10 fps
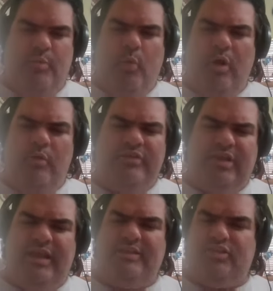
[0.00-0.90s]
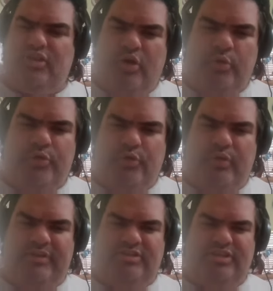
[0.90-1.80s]
But what was it like to go through
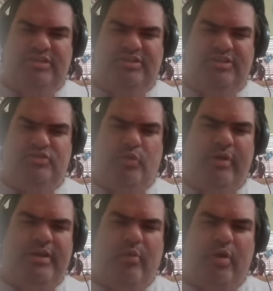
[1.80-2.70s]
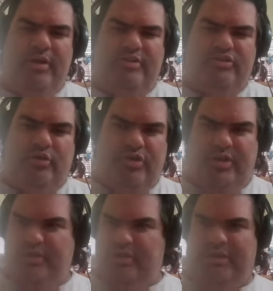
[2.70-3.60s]
that season in 21? It's so unique.